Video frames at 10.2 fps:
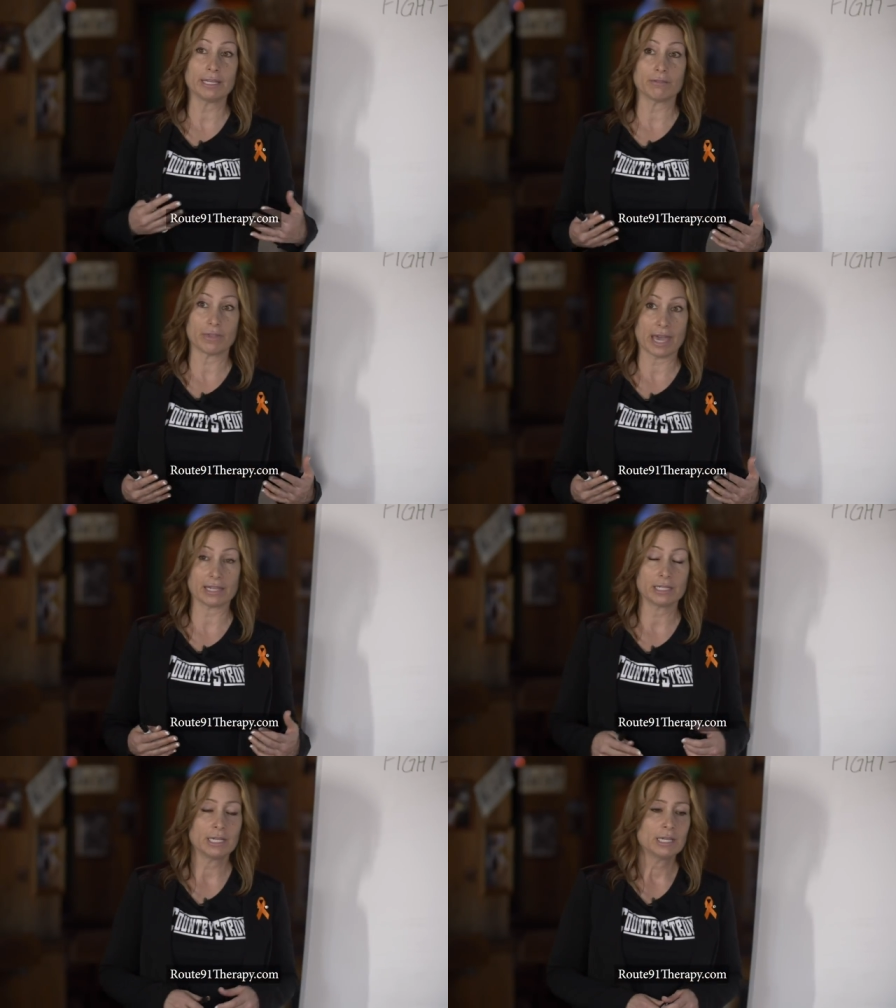any of
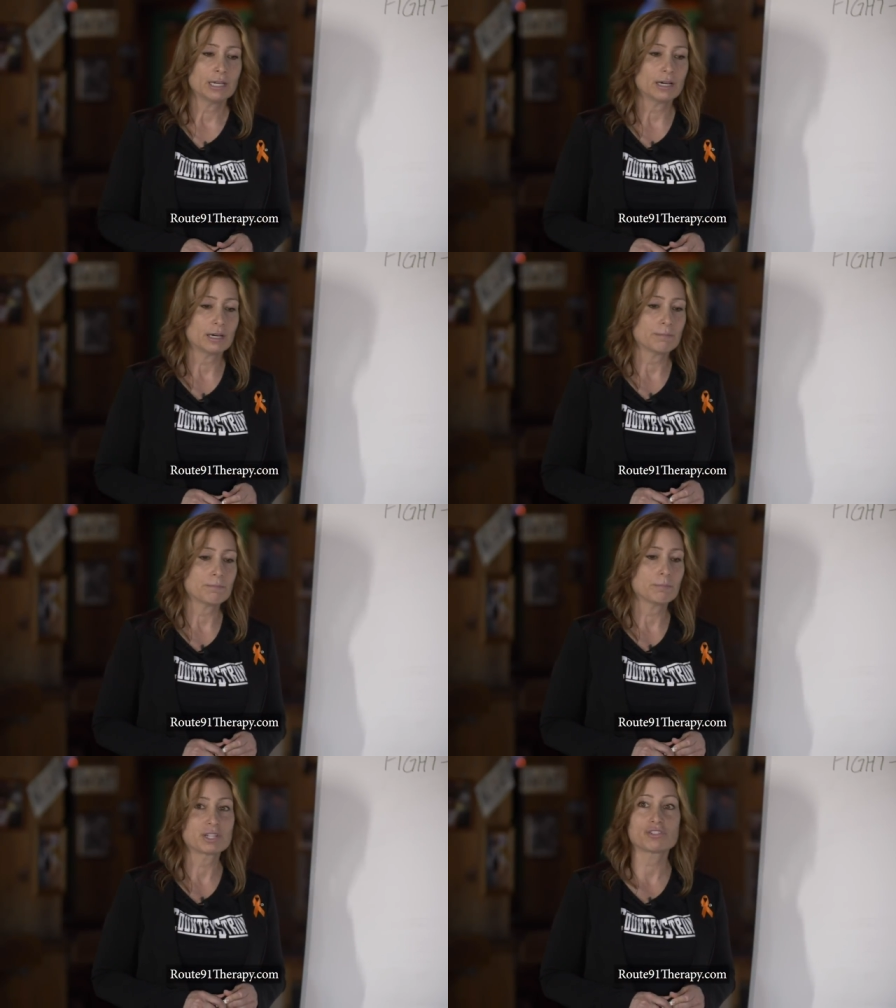that,
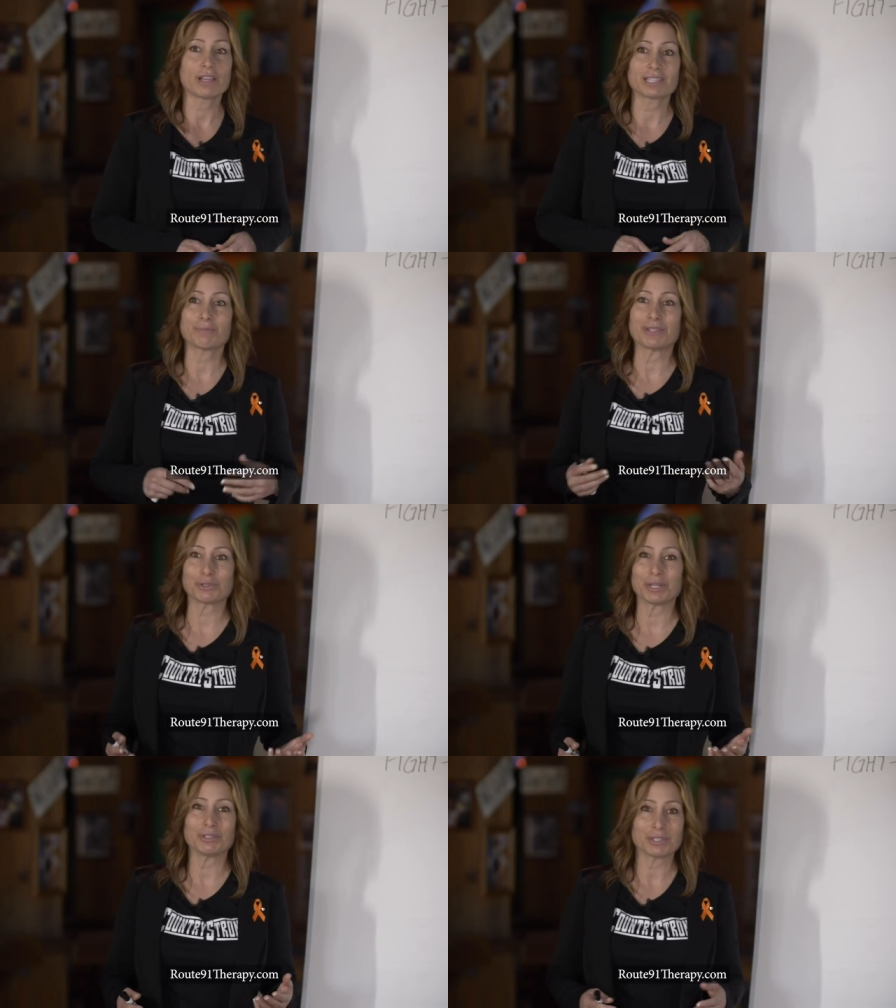um, much less
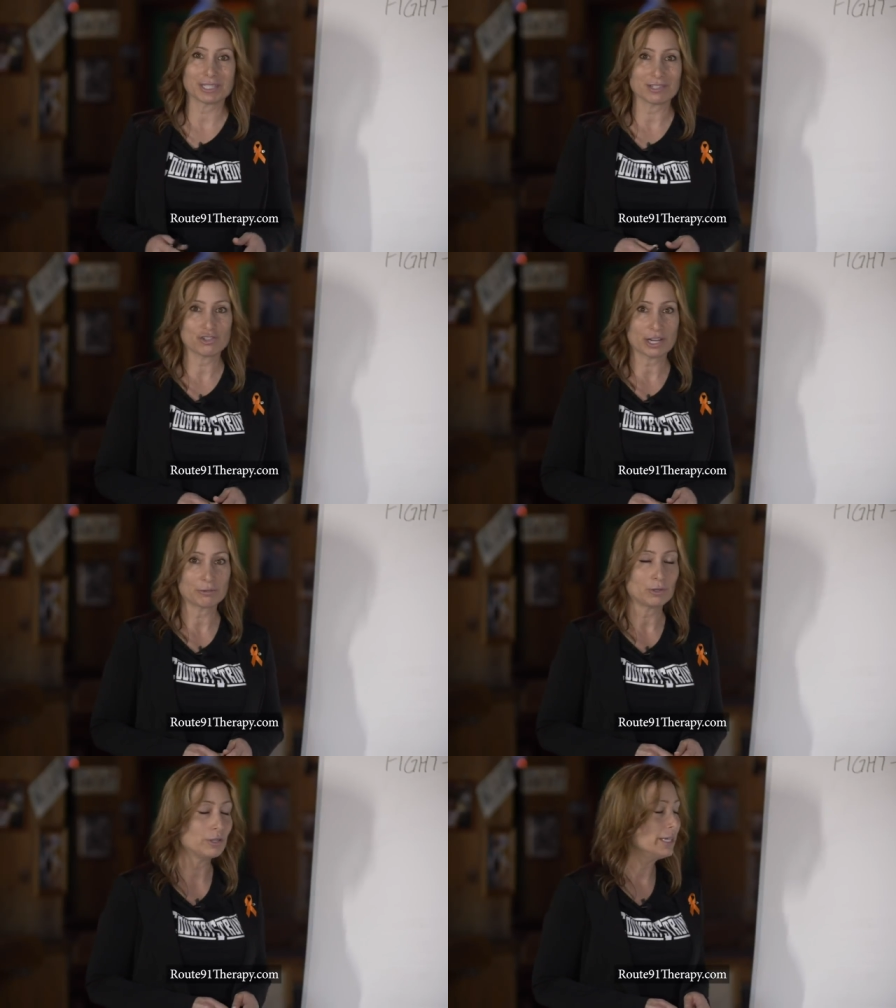mental illness in
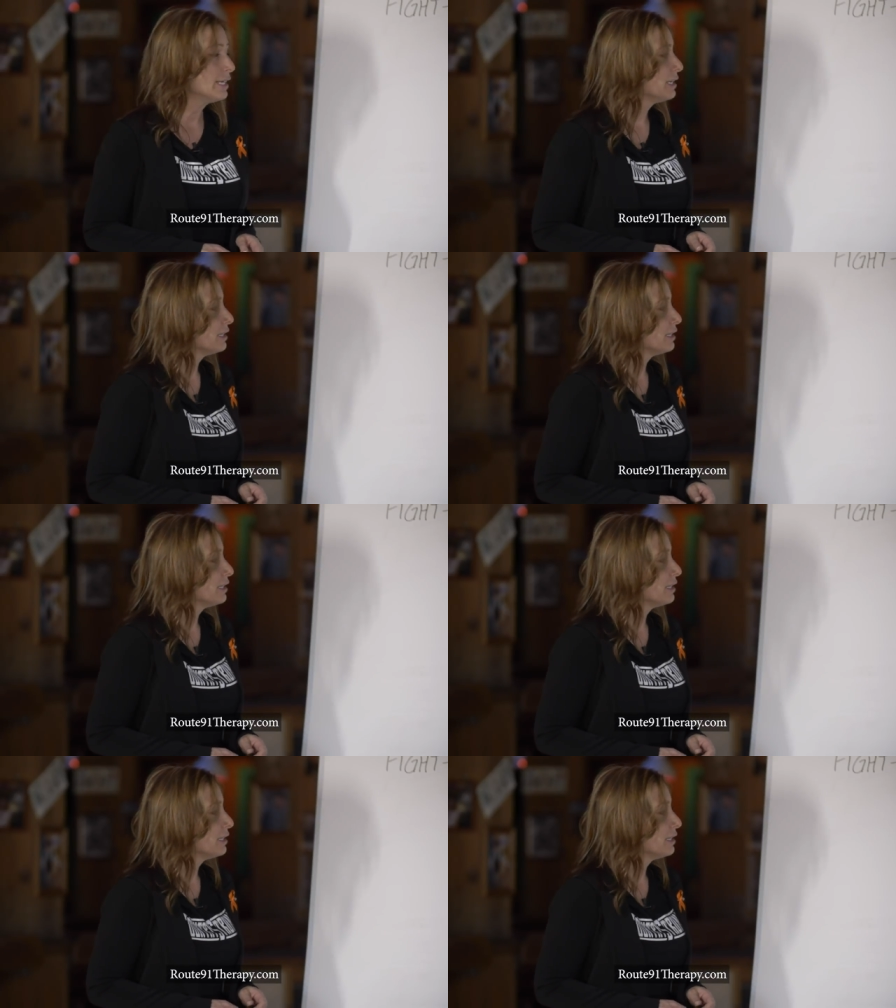general.